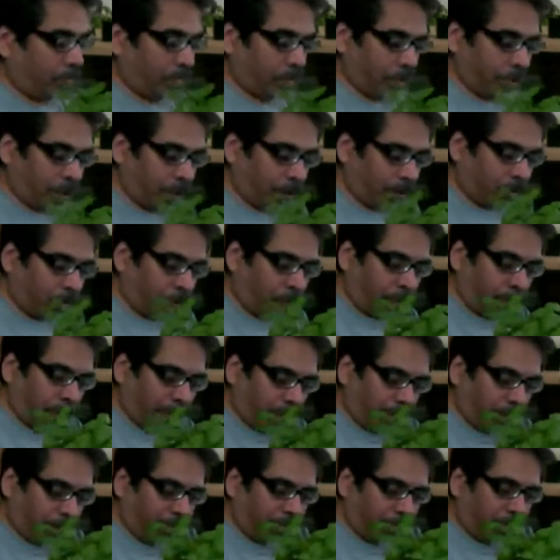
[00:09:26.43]
as
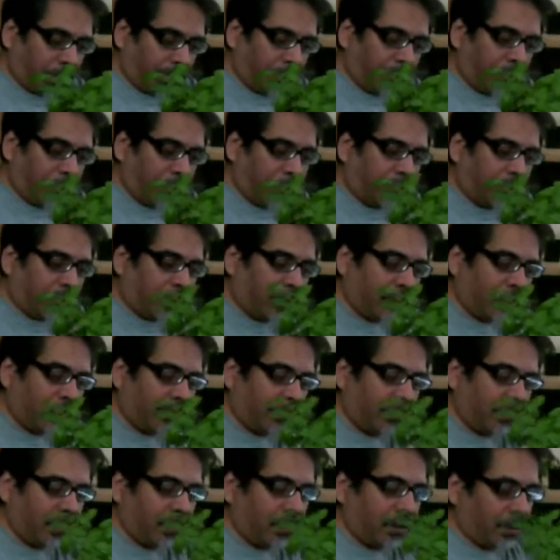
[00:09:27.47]
quickly
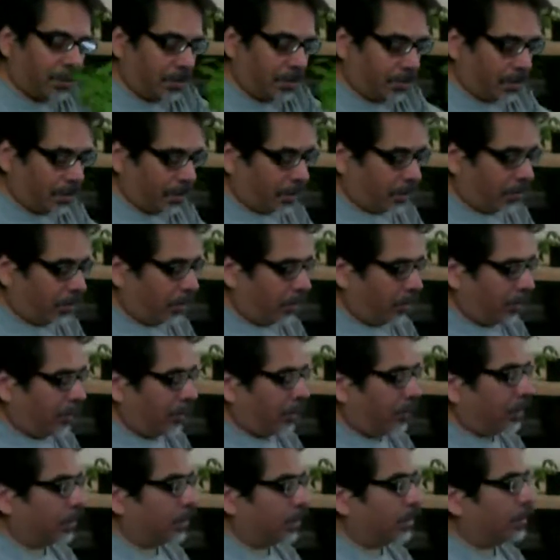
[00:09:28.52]
as they
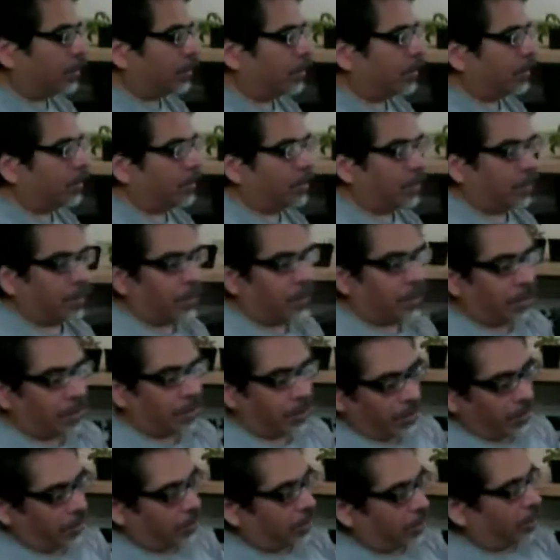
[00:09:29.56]
could.
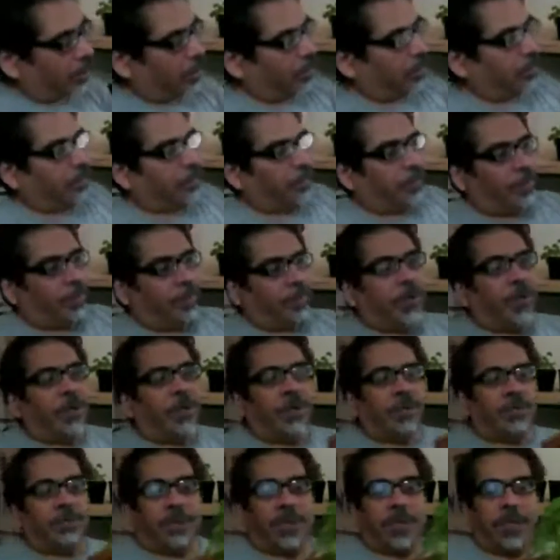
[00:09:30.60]
So
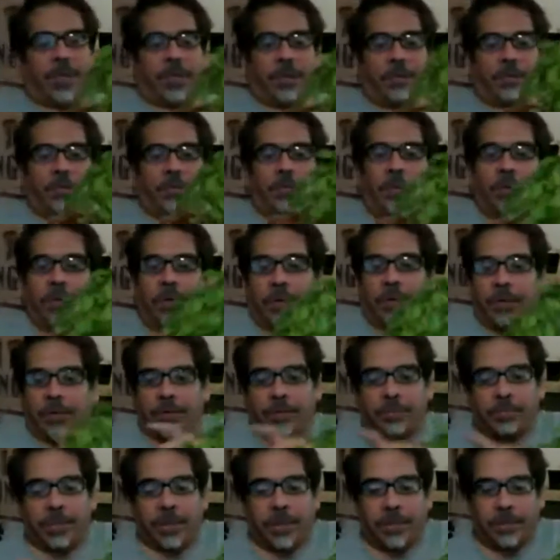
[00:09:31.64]
there's plant
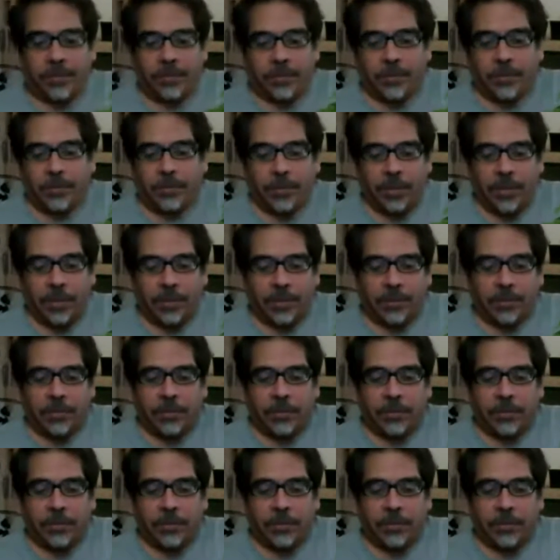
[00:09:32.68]
2, rather.